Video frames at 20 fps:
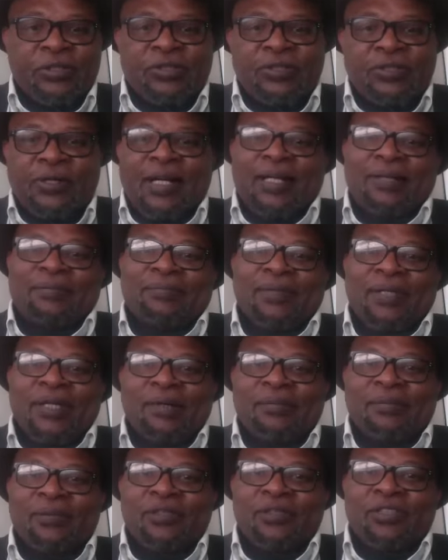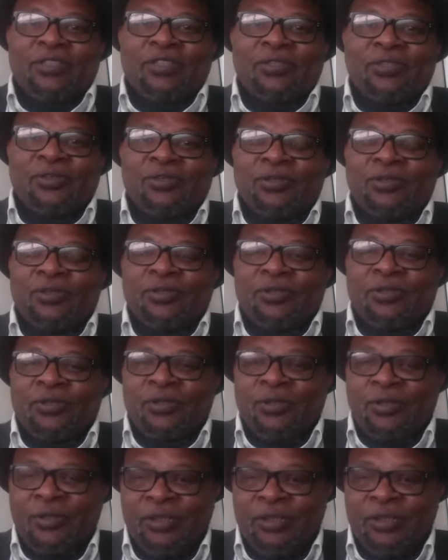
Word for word: so I'll be able to,